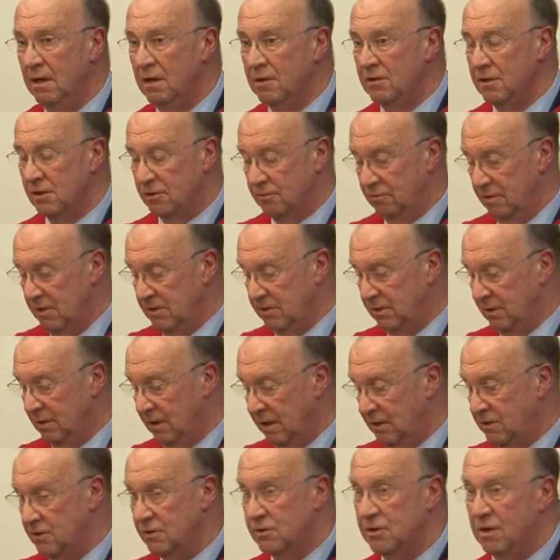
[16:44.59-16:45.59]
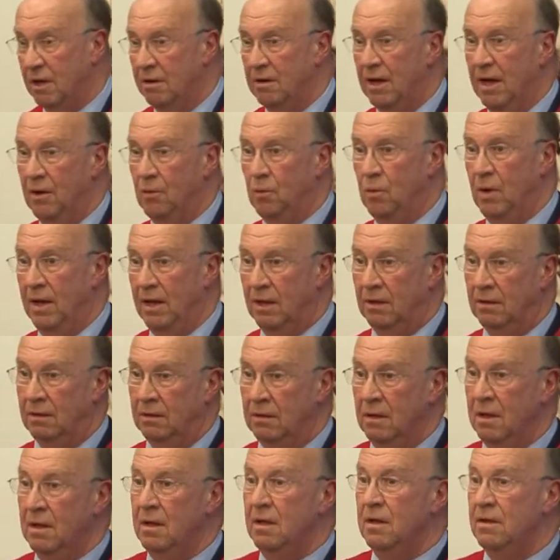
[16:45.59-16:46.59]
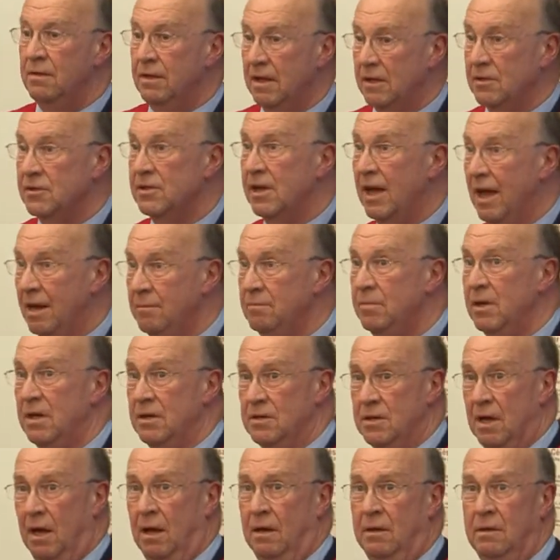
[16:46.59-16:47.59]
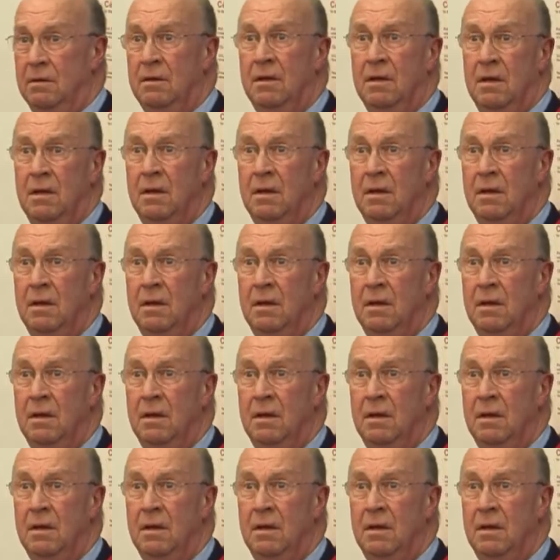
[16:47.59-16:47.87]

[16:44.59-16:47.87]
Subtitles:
just recently to show how well things can be done